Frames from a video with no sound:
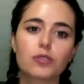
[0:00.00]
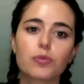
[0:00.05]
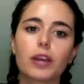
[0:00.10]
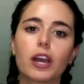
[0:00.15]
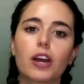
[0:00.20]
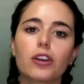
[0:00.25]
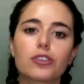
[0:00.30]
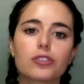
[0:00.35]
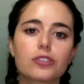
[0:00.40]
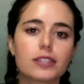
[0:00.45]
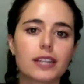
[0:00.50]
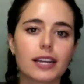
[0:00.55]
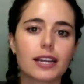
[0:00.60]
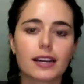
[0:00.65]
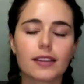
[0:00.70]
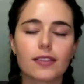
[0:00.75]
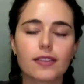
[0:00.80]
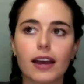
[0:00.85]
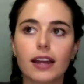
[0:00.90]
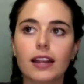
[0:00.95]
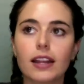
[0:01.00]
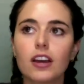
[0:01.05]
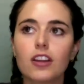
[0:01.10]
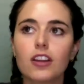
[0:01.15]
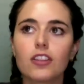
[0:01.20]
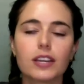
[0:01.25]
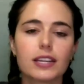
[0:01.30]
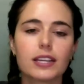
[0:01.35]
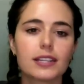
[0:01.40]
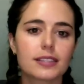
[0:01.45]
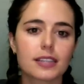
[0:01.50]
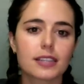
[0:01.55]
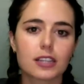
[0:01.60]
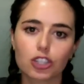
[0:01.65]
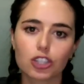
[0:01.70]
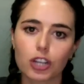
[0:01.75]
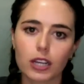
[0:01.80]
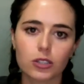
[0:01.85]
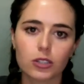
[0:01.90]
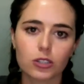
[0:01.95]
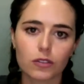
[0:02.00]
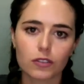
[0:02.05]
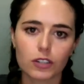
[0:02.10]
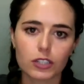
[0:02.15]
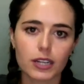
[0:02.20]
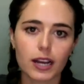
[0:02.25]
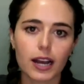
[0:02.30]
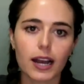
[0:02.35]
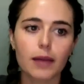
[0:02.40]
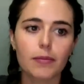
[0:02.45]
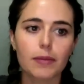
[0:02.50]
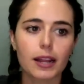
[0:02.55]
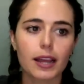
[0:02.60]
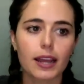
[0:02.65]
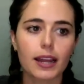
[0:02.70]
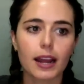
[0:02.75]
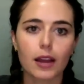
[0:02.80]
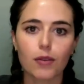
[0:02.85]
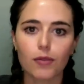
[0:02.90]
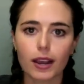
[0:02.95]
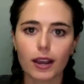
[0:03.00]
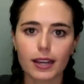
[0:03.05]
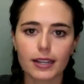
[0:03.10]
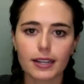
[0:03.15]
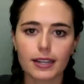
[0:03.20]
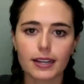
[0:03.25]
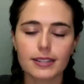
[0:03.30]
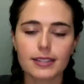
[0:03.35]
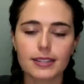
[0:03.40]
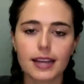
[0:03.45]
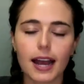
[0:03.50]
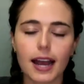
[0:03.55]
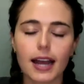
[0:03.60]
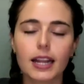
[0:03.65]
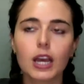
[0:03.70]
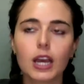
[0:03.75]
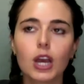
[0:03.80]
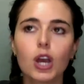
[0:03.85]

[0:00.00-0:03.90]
We understand that things can change over time, and I recognize that.